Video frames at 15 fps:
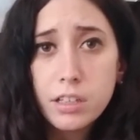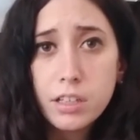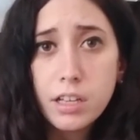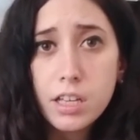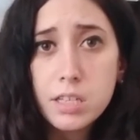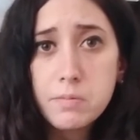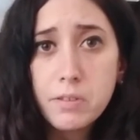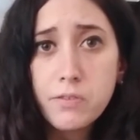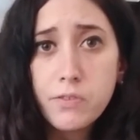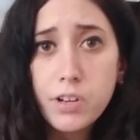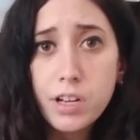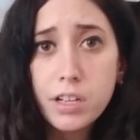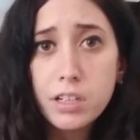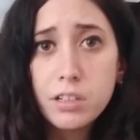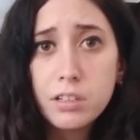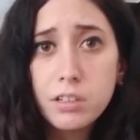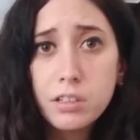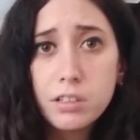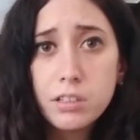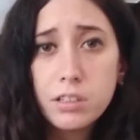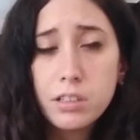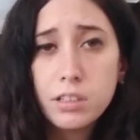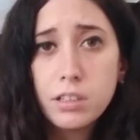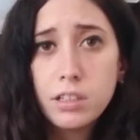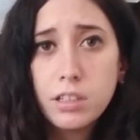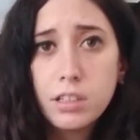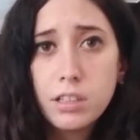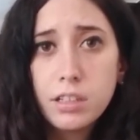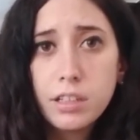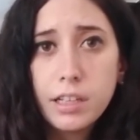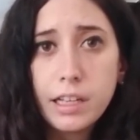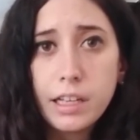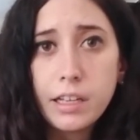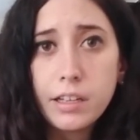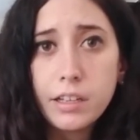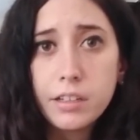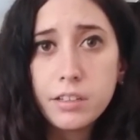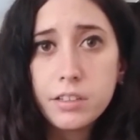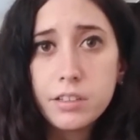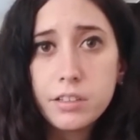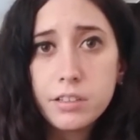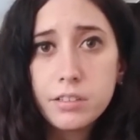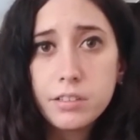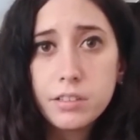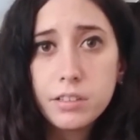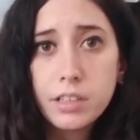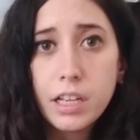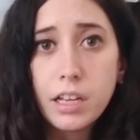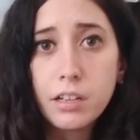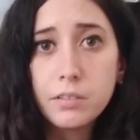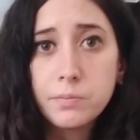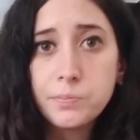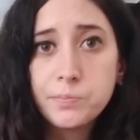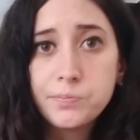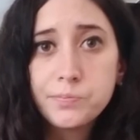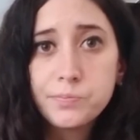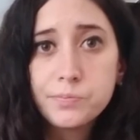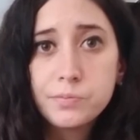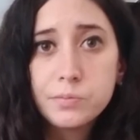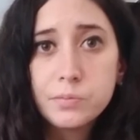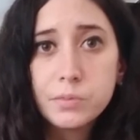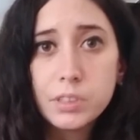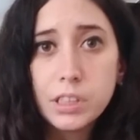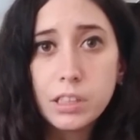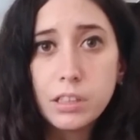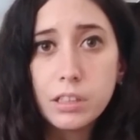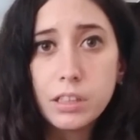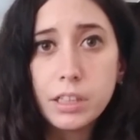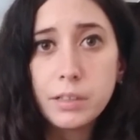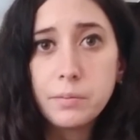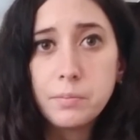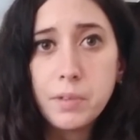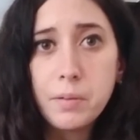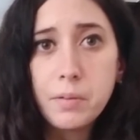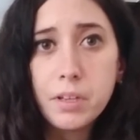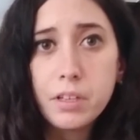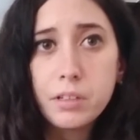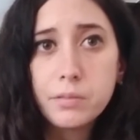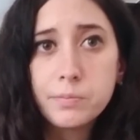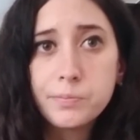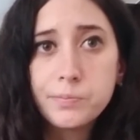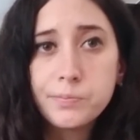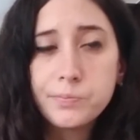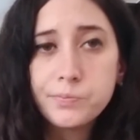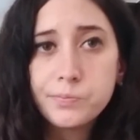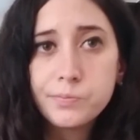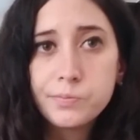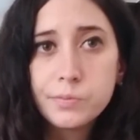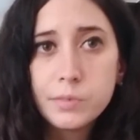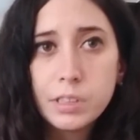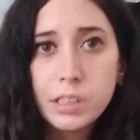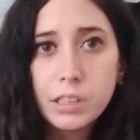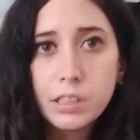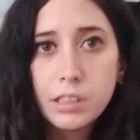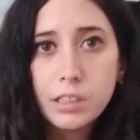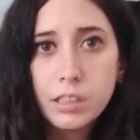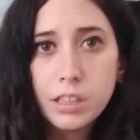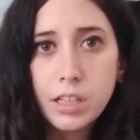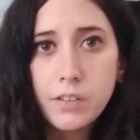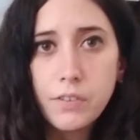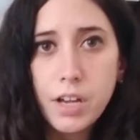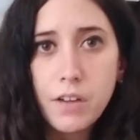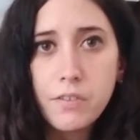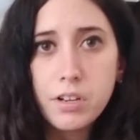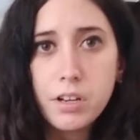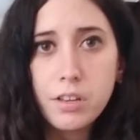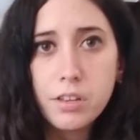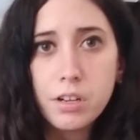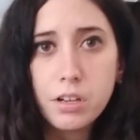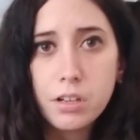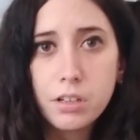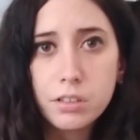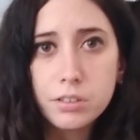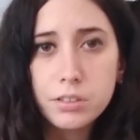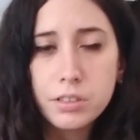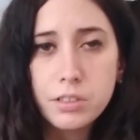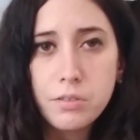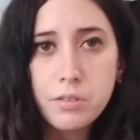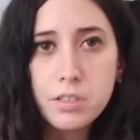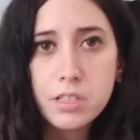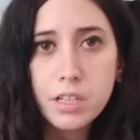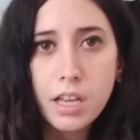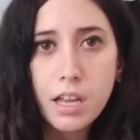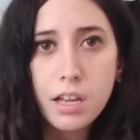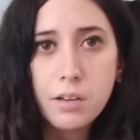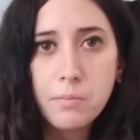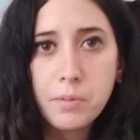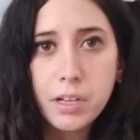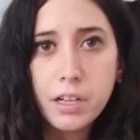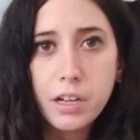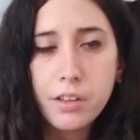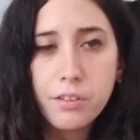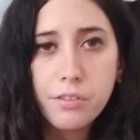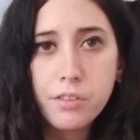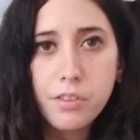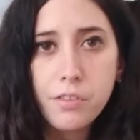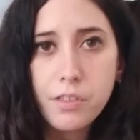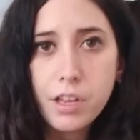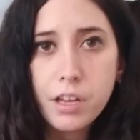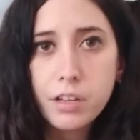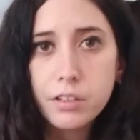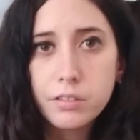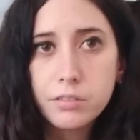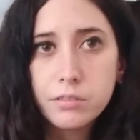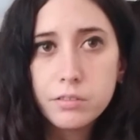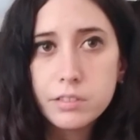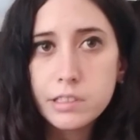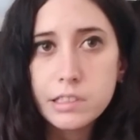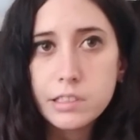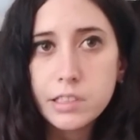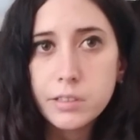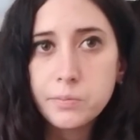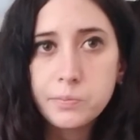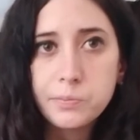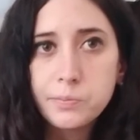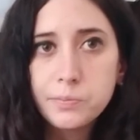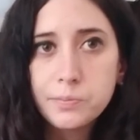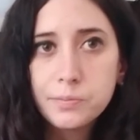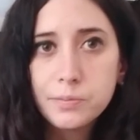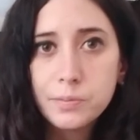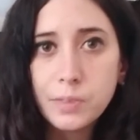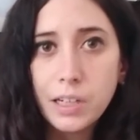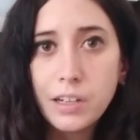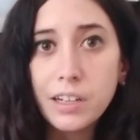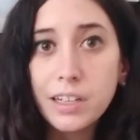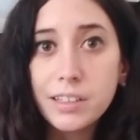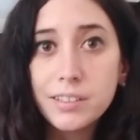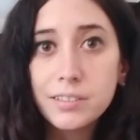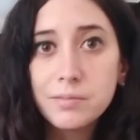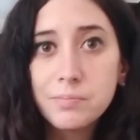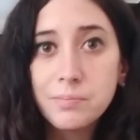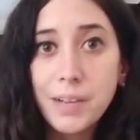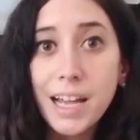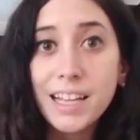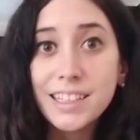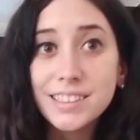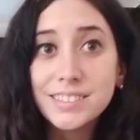It's been fun. And yeah. Alright, maybe if I have another, I'll do this again. But other than that, this is it. Alright, bye.